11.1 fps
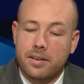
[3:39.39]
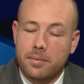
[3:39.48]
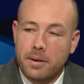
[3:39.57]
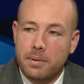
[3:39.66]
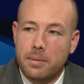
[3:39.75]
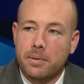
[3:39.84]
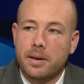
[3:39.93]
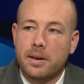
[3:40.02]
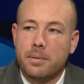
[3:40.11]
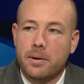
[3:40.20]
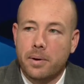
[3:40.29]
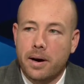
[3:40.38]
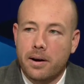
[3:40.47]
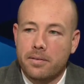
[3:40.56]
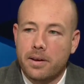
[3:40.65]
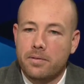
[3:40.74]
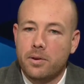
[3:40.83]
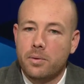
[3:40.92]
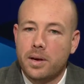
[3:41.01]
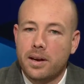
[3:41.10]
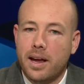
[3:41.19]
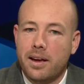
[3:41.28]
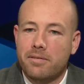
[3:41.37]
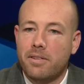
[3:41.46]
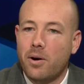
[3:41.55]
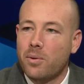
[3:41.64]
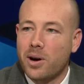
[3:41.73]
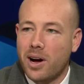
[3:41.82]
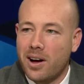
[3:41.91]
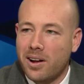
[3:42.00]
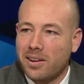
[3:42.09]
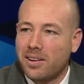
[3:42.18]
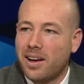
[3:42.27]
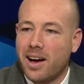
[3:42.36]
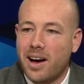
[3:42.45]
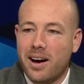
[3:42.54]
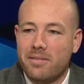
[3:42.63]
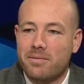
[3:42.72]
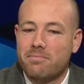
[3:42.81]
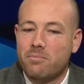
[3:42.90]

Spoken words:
something people need to be aware of. If you get a phone call,